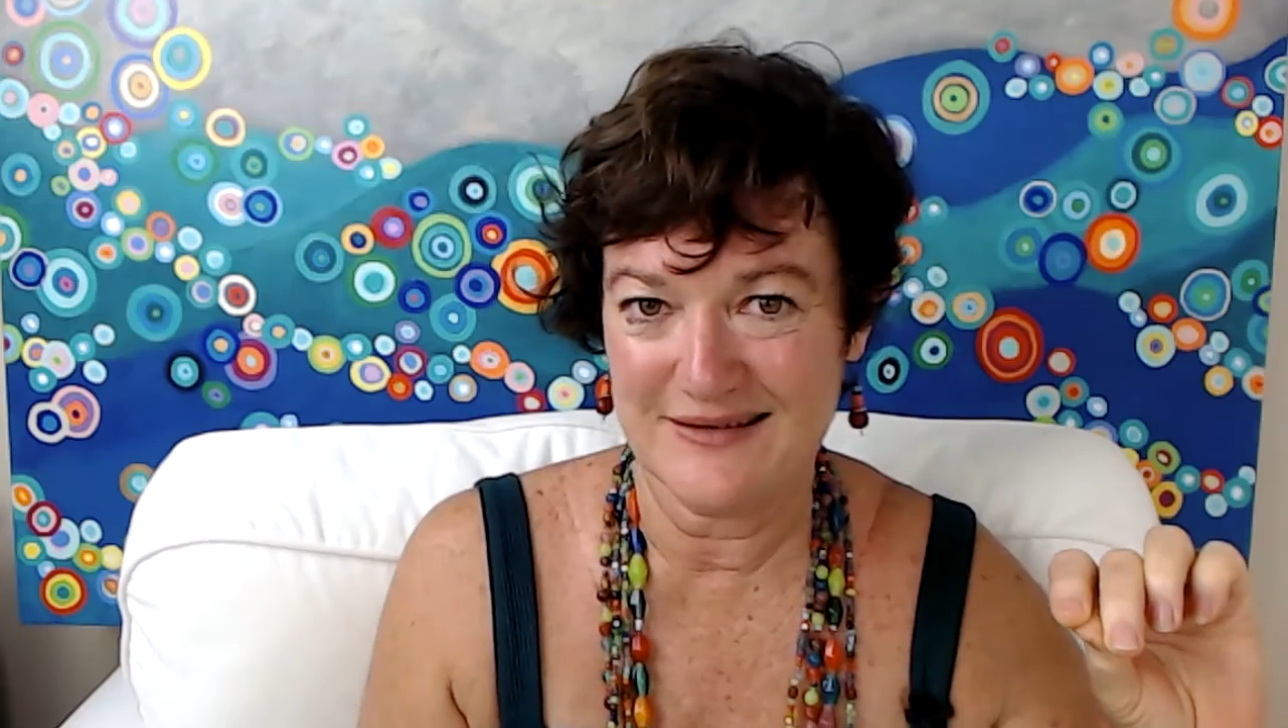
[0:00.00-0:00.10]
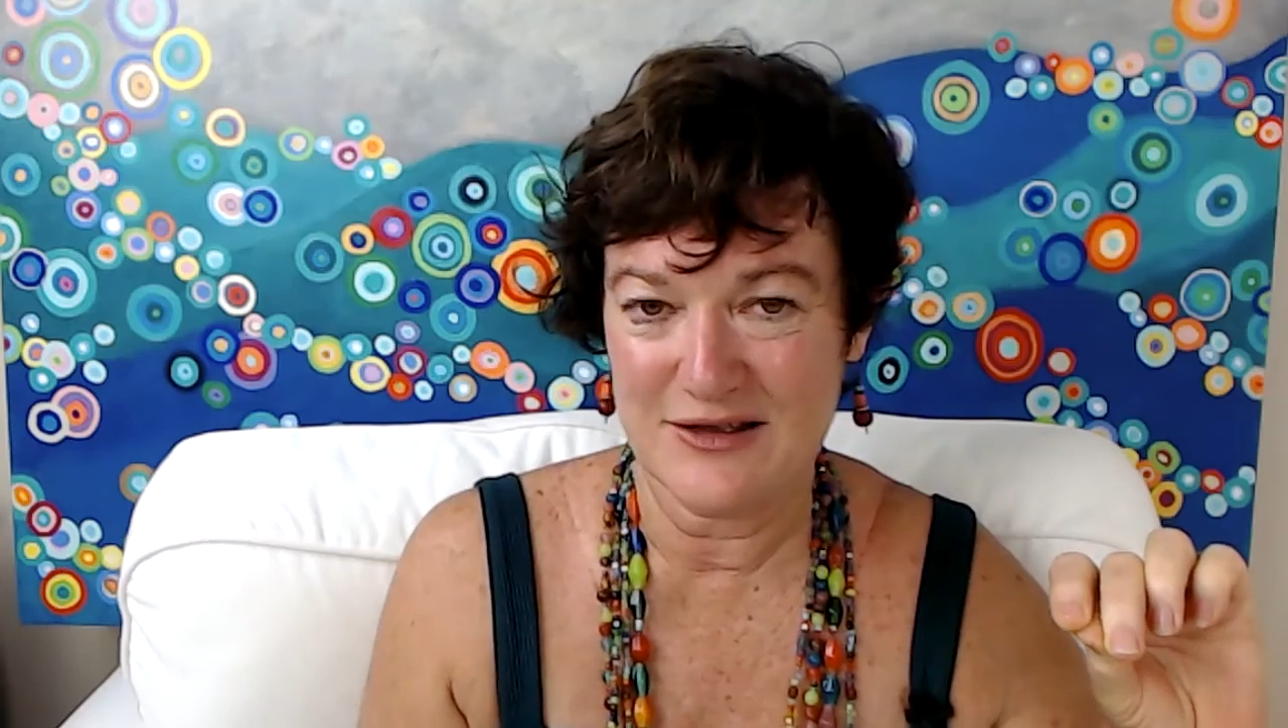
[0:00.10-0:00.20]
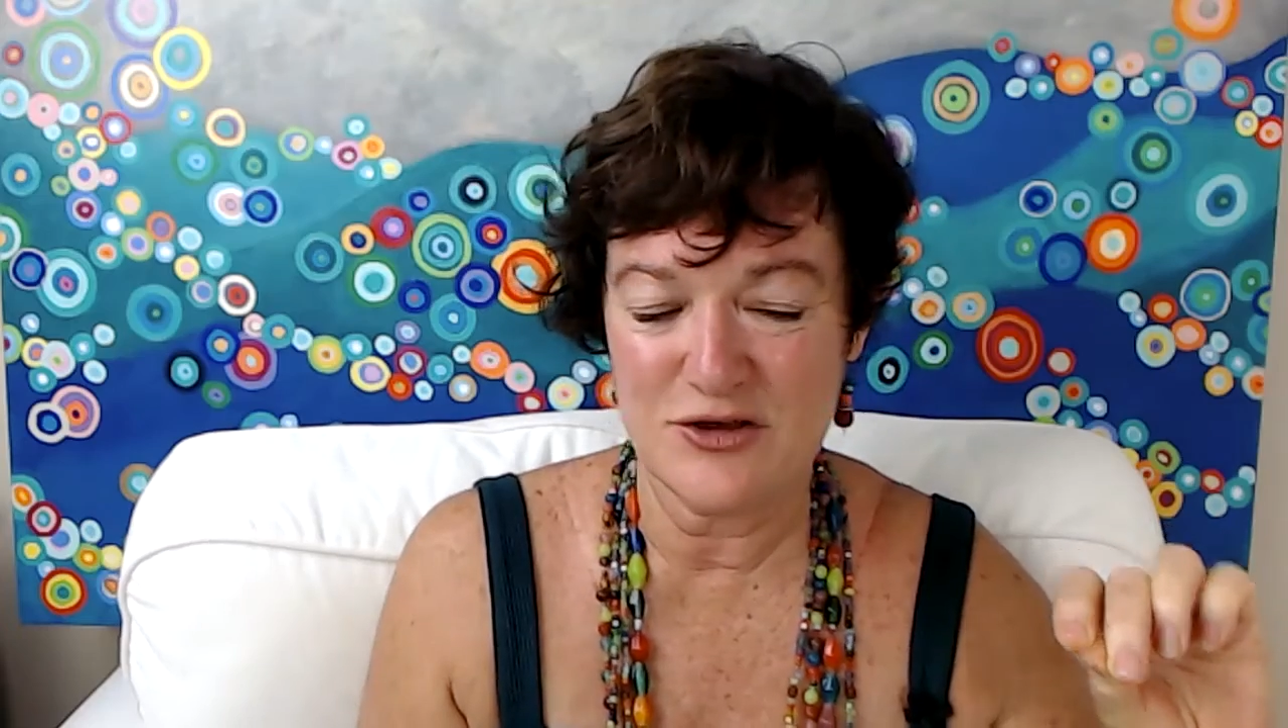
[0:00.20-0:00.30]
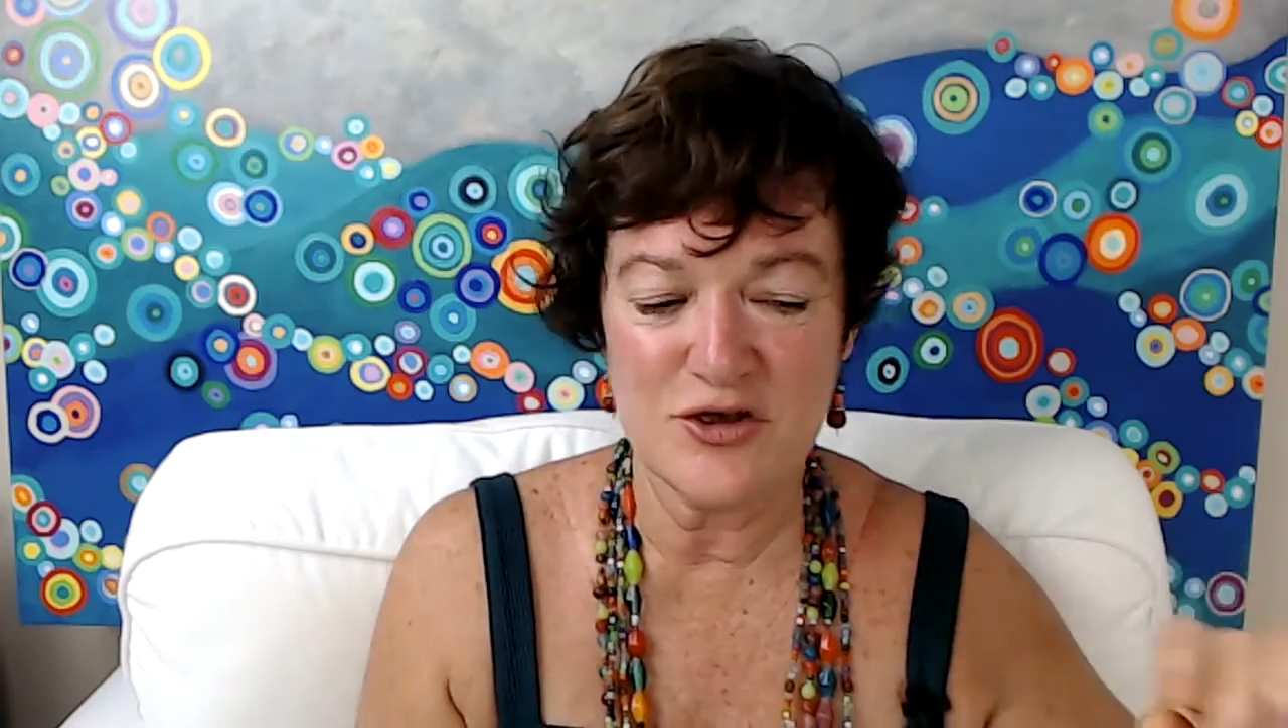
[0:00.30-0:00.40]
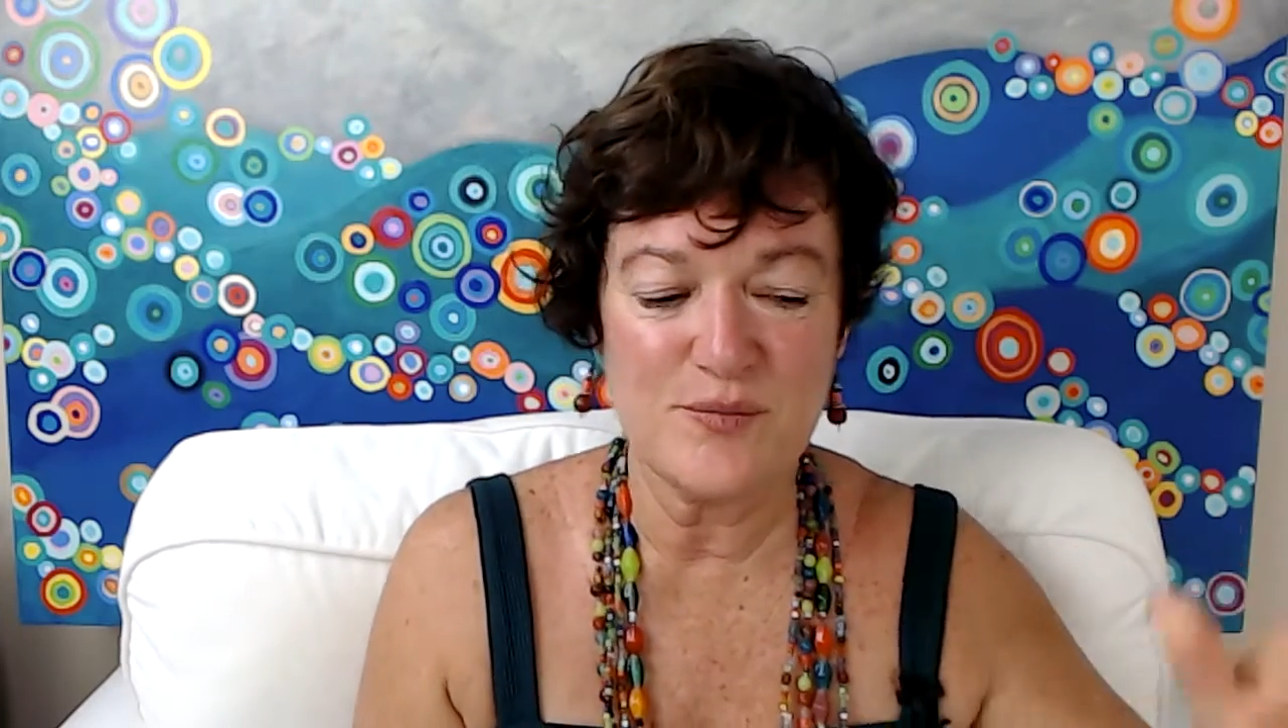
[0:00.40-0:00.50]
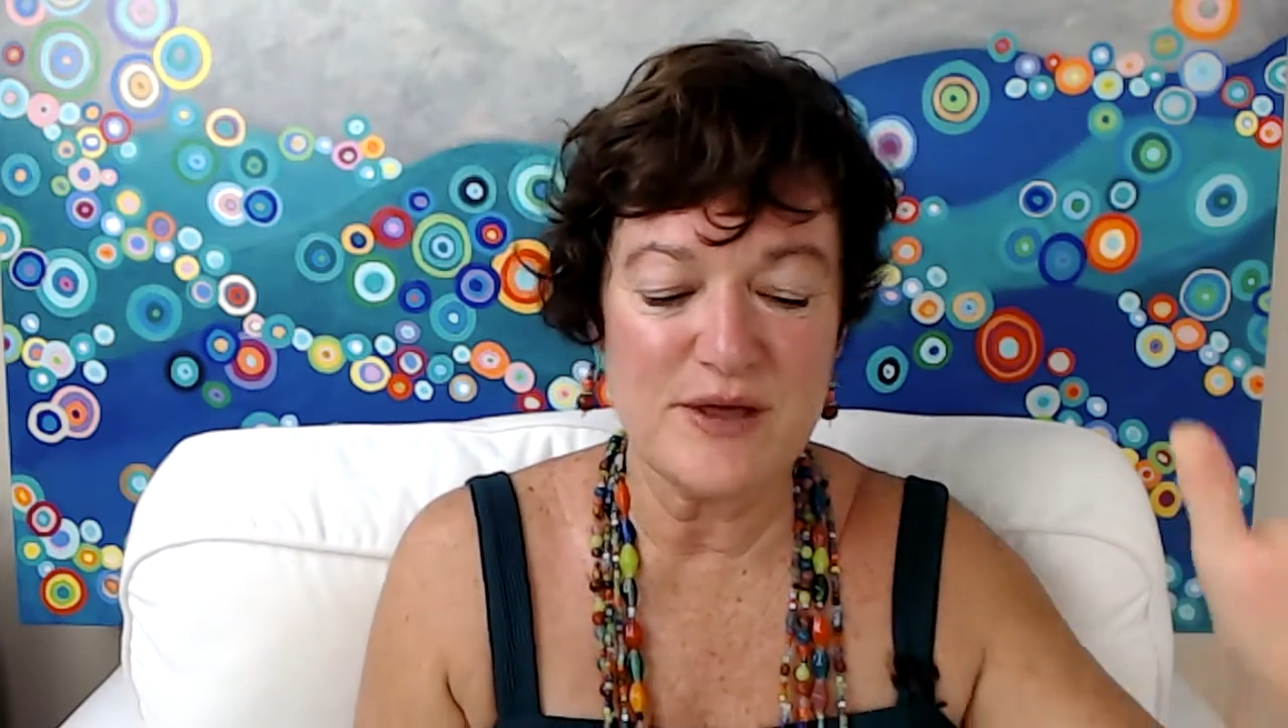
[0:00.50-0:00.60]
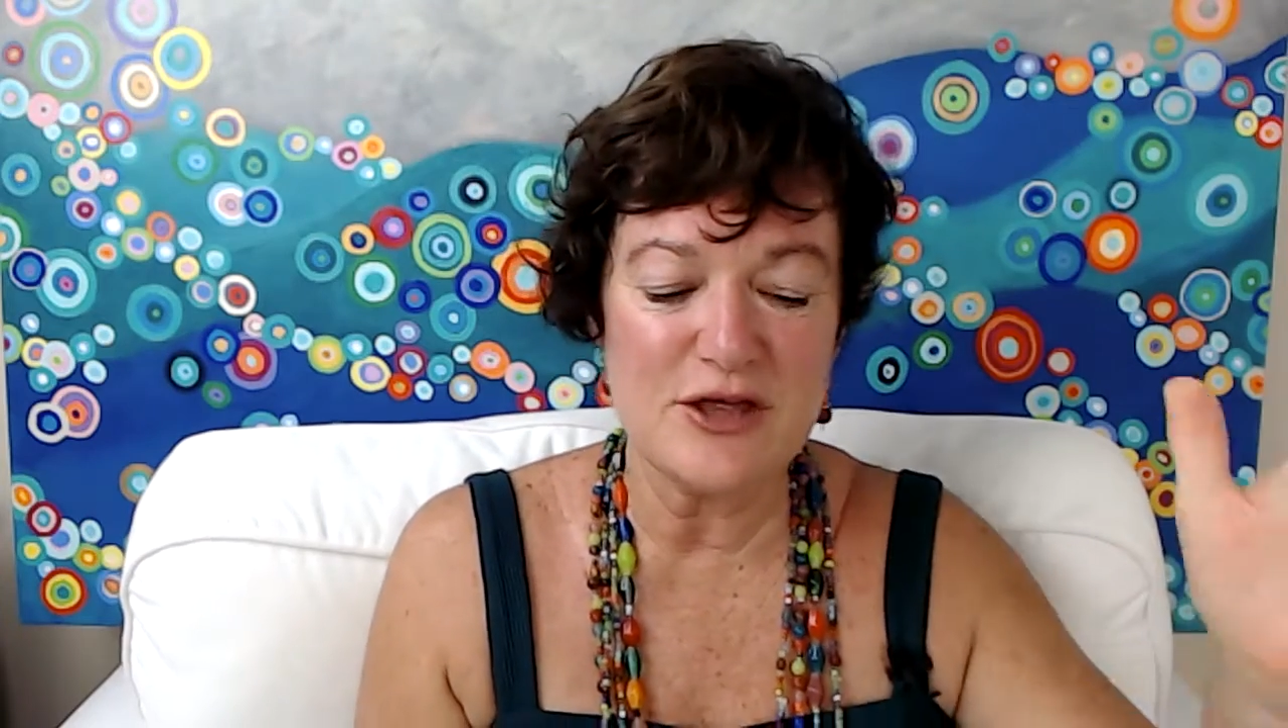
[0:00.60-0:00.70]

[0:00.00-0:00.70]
You could be